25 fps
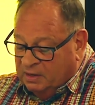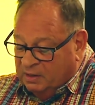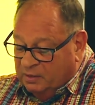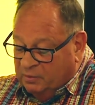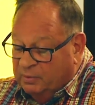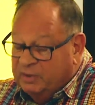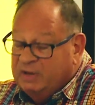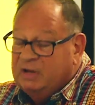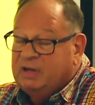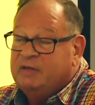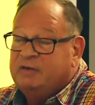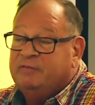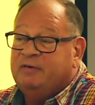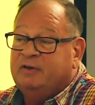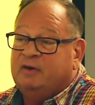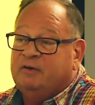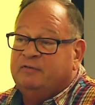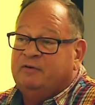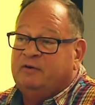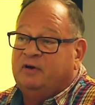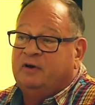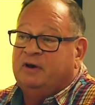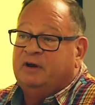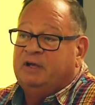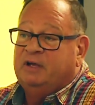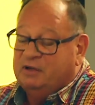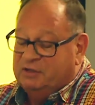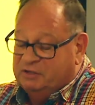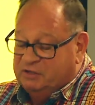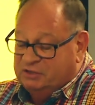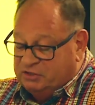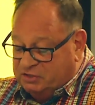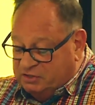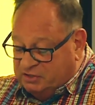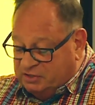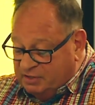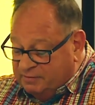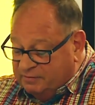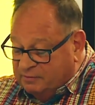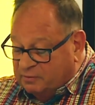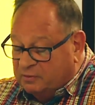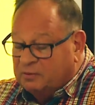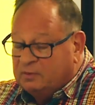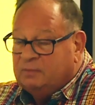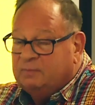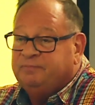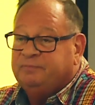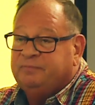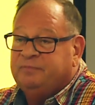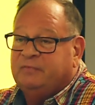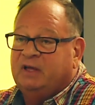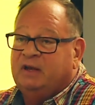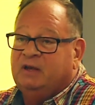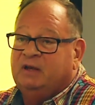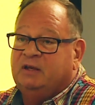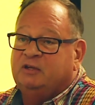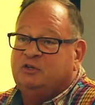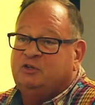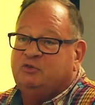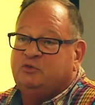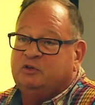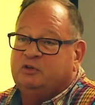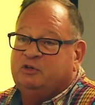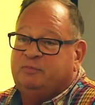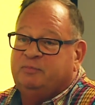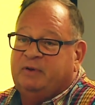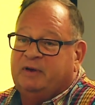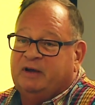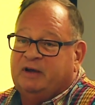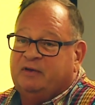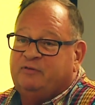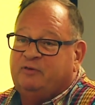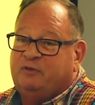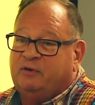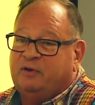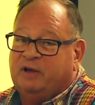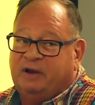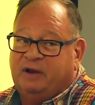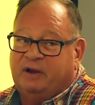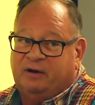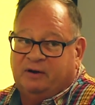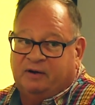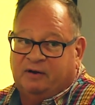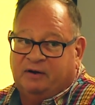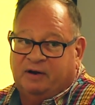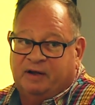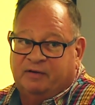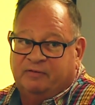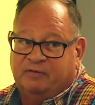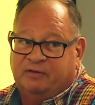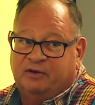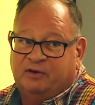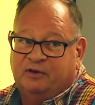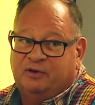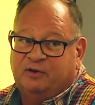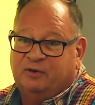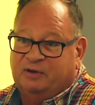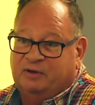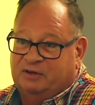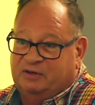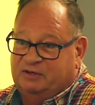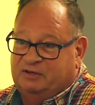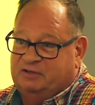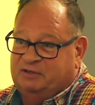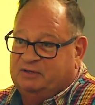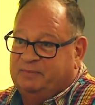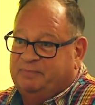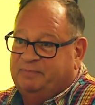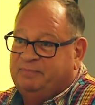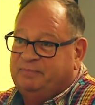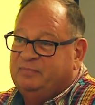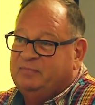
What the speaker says: We live in a very uncivil and disrespectful era. Have you noticed?